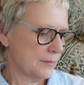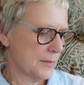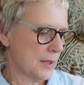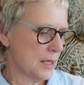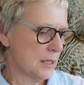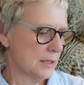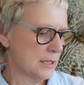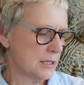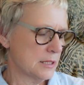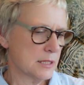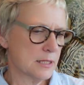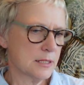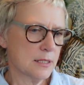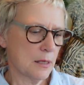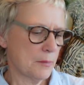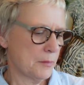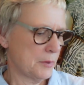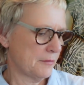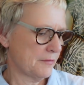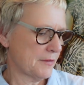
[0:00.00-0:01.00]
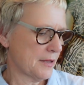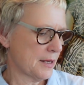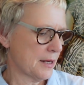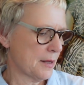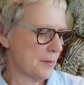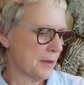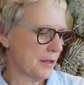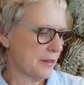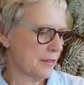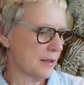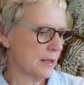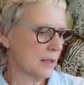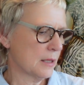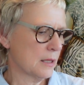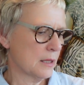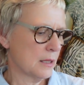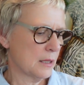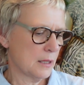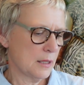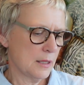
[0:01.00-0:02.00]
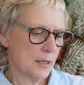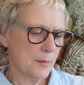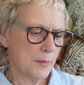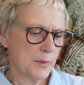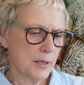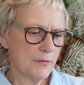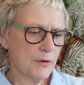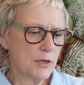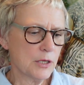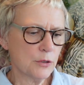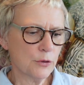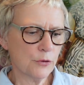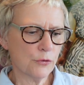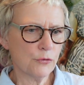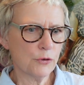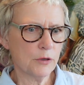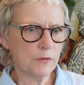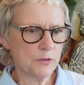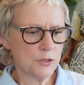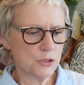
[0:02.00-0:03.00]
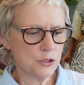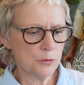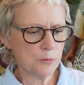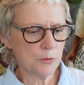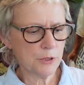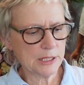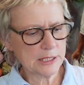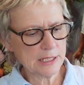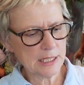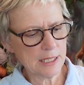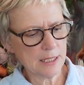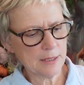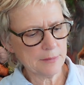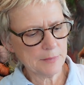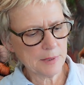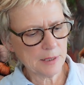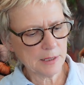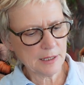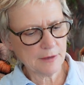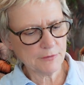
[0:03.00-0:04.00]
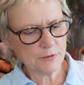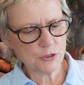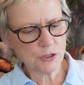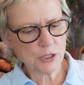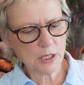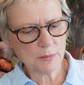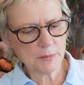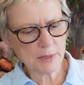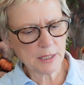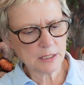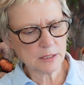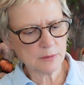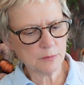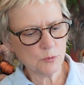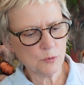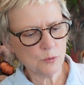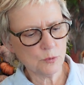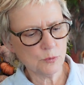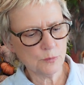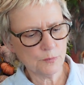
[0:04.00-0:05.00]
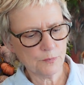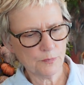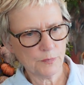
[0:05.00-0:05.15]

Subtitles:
I'll knit a sample of that up, I think, but I've only got 3 of the turmeric tea. I'm going to have to try and make some more.